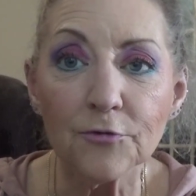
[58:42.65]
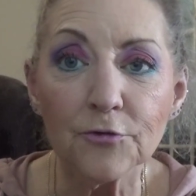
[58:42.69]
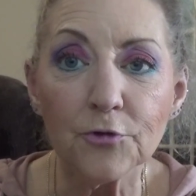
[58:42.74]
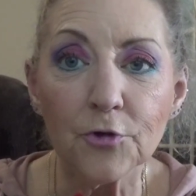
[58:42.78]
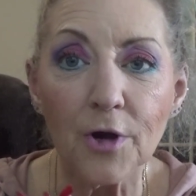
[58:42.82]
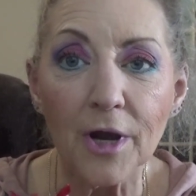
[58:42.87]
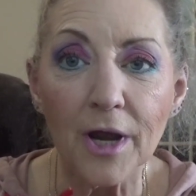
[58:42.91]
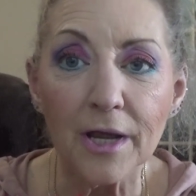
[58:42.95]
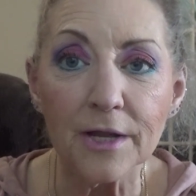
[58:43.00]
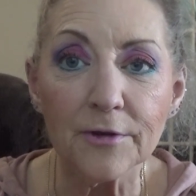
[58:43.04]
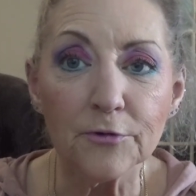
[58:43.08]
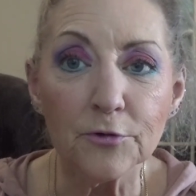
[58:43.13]

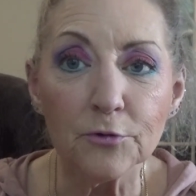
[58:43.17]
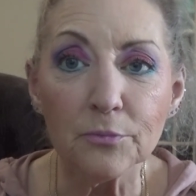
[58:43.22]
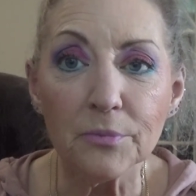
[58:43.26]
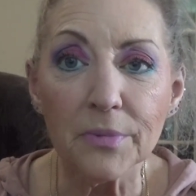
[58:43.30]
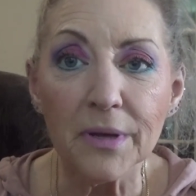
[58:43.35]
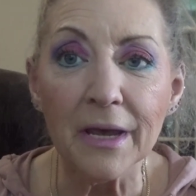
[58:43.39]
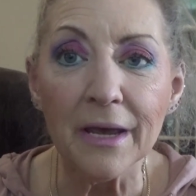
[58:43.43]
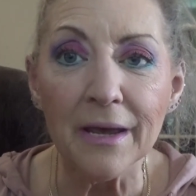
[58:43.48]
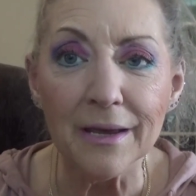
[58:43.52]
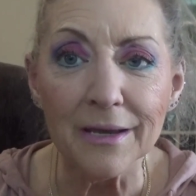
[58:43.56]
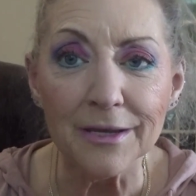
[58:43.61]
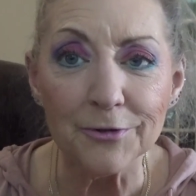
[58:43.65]
try and
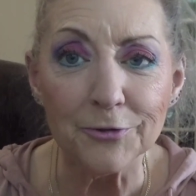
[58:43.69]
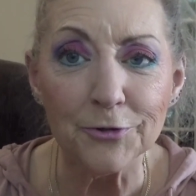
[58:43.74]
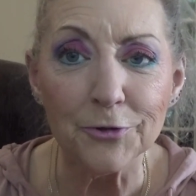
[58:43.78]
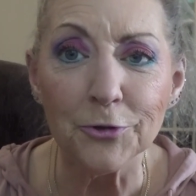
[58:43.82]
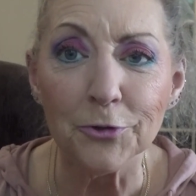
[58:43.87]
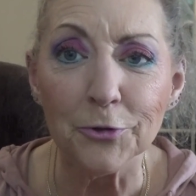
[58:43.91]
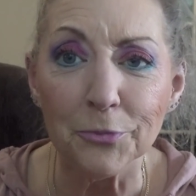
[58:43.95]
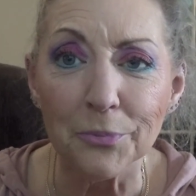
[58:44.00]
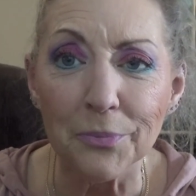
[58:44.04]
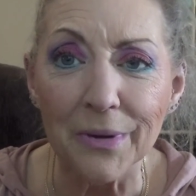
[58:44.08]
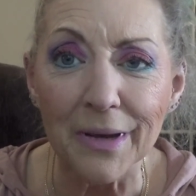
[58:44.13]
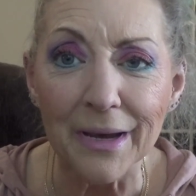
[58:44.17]

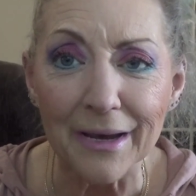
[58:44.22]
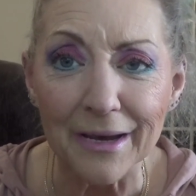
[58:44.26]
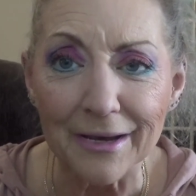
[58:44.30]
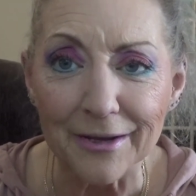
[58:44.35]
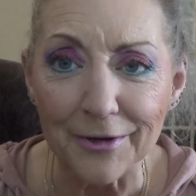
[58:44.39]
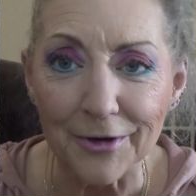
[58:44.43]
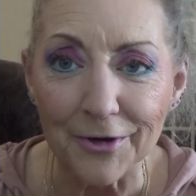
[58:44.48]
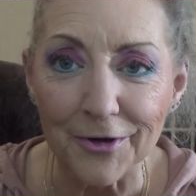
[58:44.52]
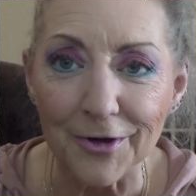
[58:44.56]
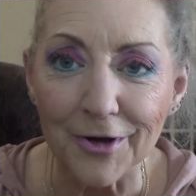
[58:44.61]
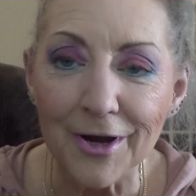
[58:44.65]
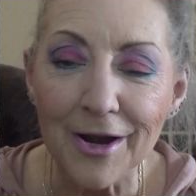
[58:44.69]
do
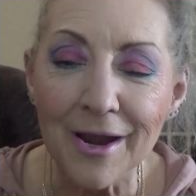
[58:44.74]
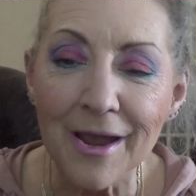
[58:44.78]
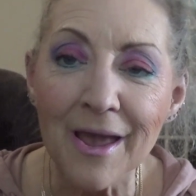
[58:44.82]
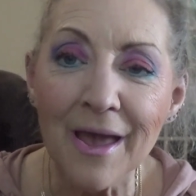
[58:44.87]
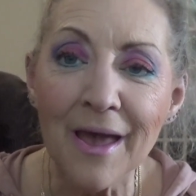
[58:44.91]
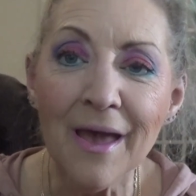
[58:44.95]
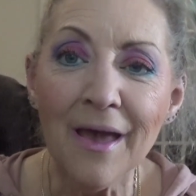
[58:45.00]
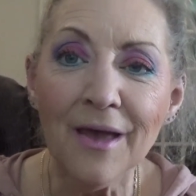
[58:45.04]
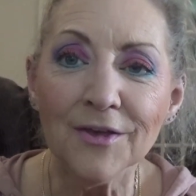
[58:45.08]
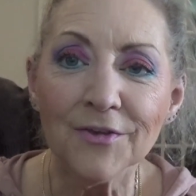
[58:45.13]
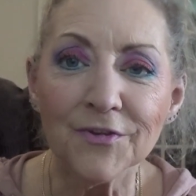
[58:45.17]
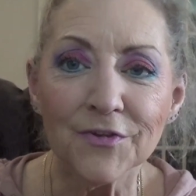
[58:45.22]
better.
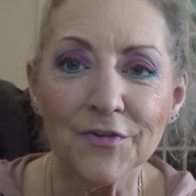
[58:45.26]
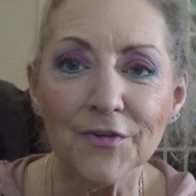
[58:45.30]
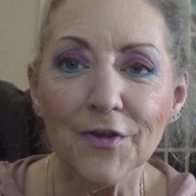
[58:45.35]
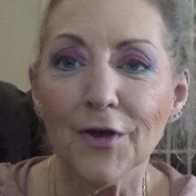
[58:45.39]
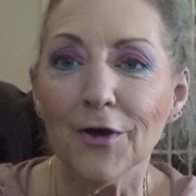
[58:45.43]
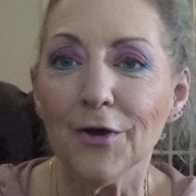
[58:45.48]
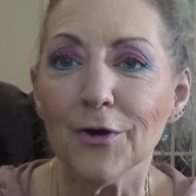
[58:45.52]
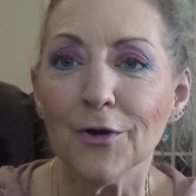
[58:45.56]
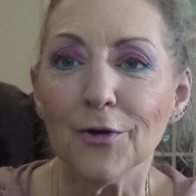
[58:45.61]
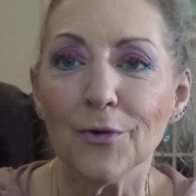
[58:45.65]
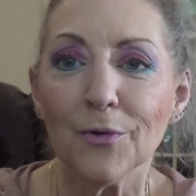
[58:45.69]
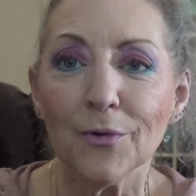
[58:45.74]

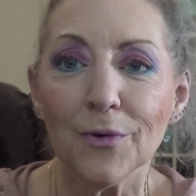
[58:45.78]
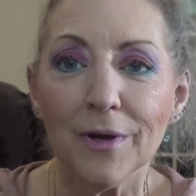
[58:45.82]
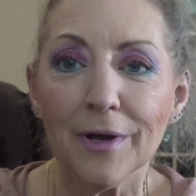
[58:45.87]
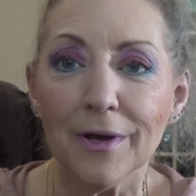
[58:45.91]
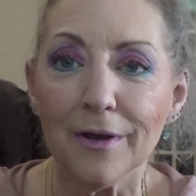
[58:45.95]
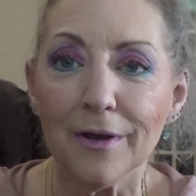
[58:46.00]
So,